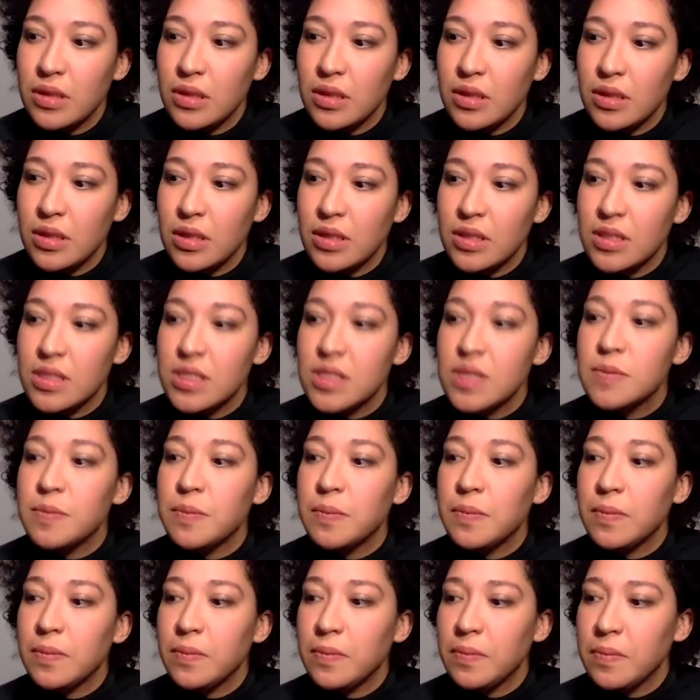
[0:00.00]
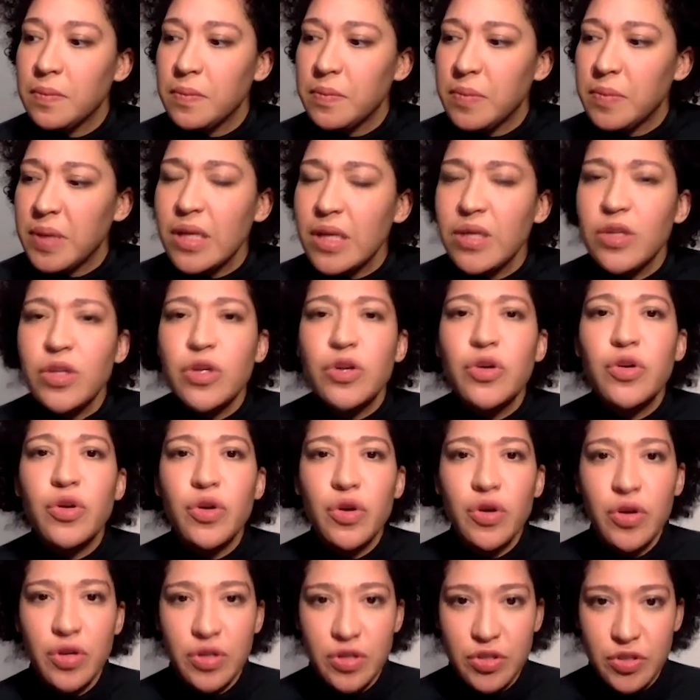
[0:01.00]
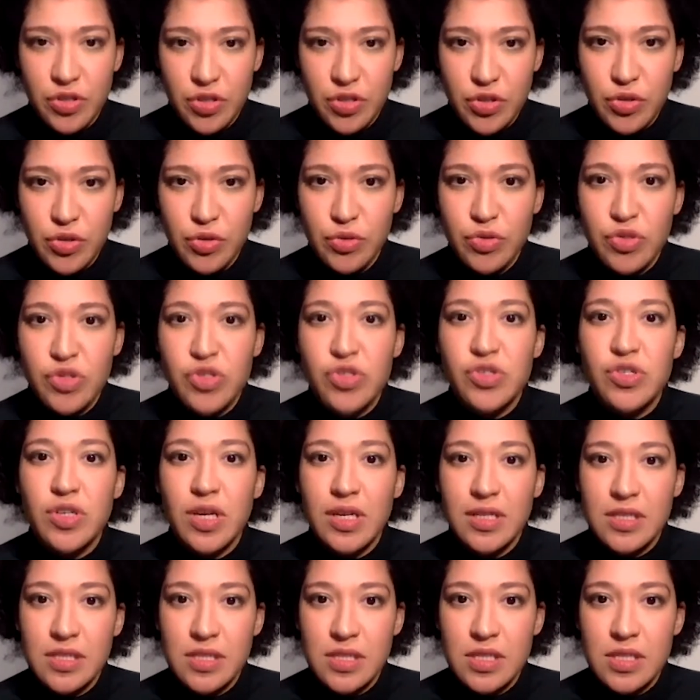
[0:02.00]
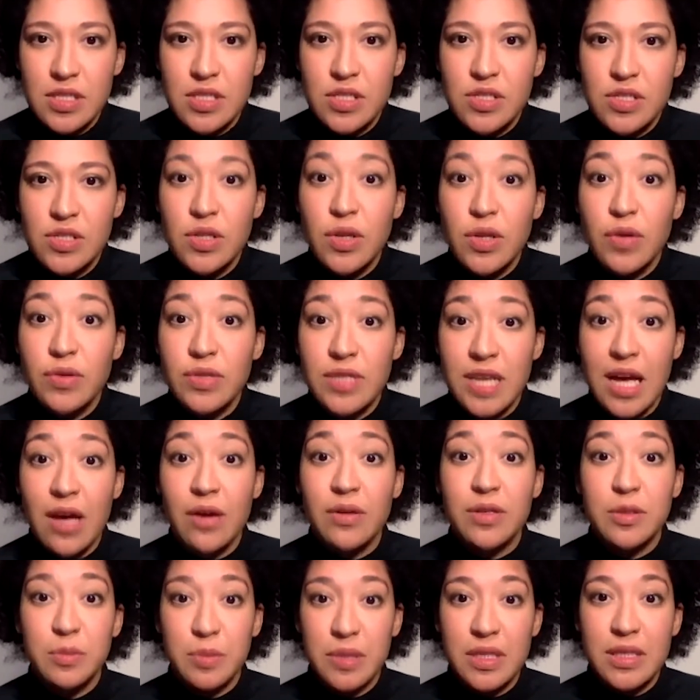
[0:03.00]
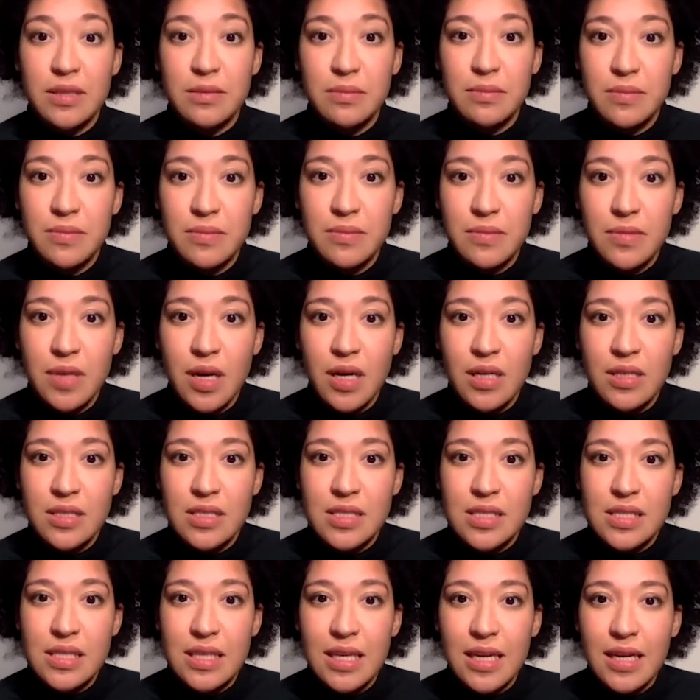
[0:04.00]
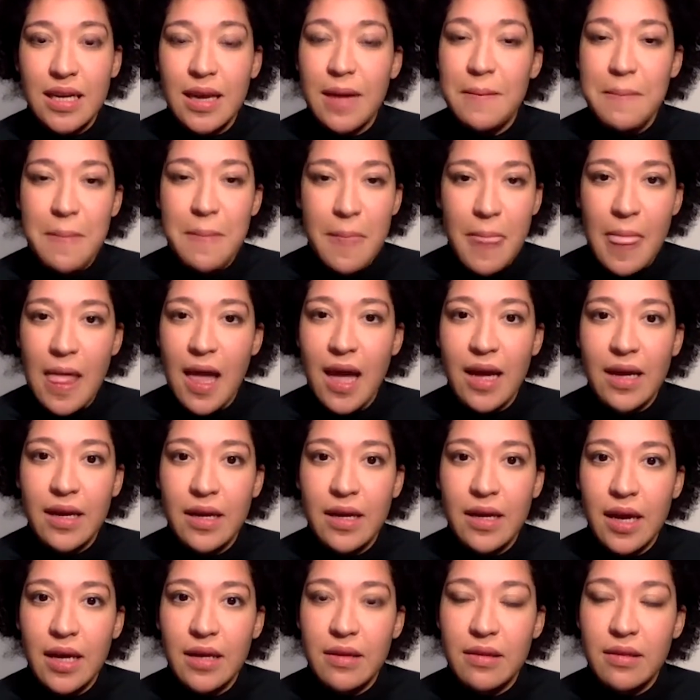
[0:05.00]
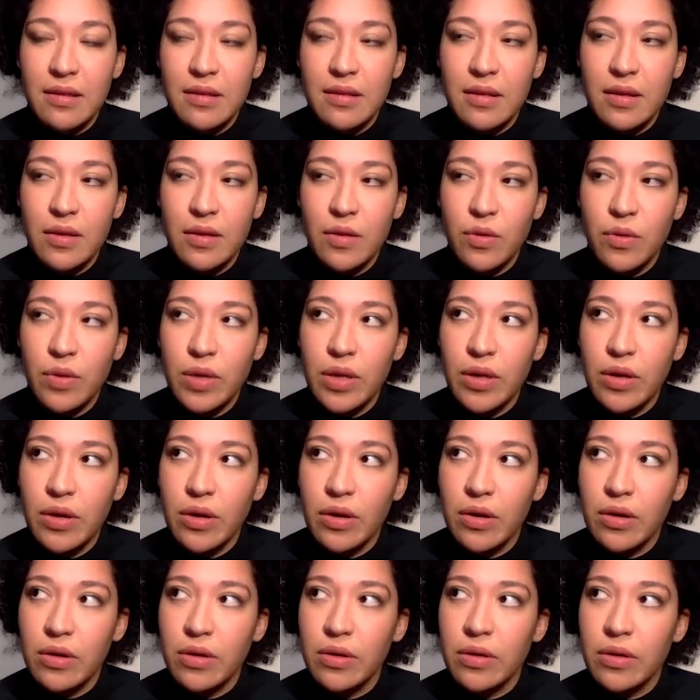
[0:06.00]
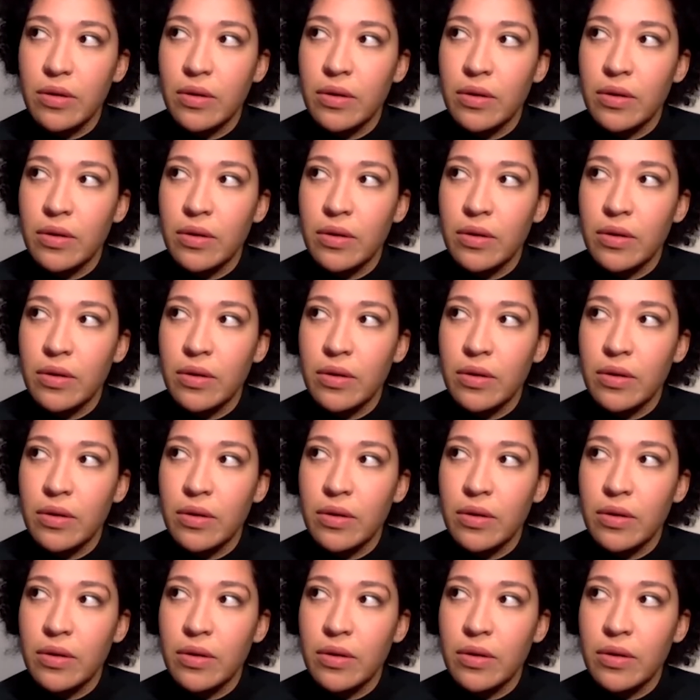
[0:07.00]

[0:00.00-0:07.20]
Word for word: it's been good to just slow down a bit. Honestly, yeah, I I think we are